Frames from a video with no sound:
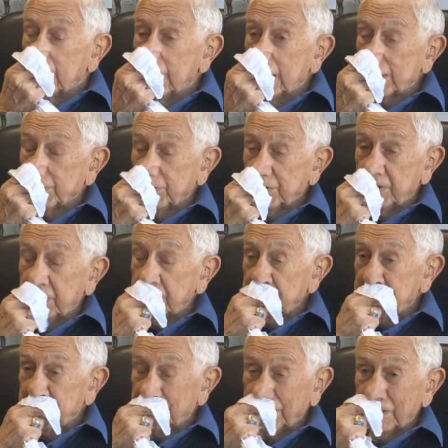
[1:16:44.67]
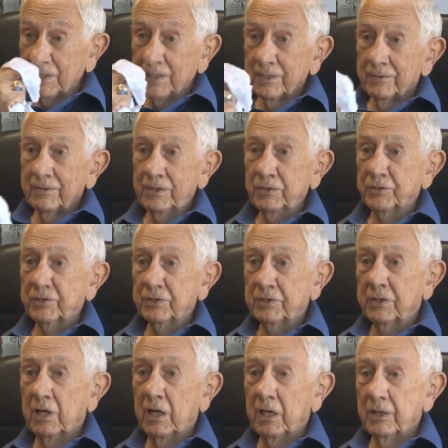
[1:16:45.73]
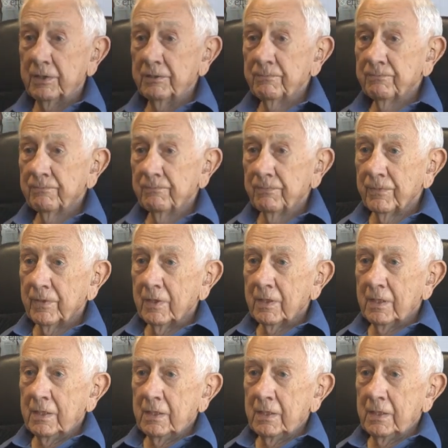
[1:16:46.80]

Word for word: That's what they used, used to call it.